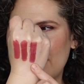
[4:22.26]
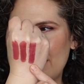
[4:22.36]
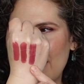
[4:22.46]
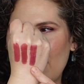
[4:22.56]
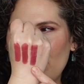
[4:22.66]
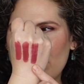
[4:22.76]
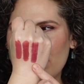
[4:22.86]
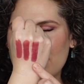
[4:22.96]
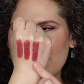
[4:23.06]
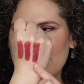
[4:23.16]

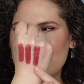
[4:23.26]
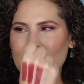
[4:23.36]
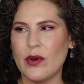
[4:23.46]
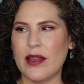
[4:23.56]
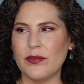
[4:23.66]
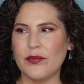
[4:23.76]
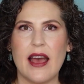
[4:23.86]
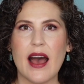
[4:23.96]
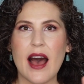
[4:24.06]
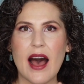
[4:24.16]
depth to this one.
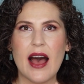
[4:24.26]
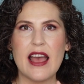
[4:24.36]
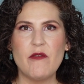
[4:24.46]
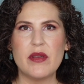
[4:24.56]
I have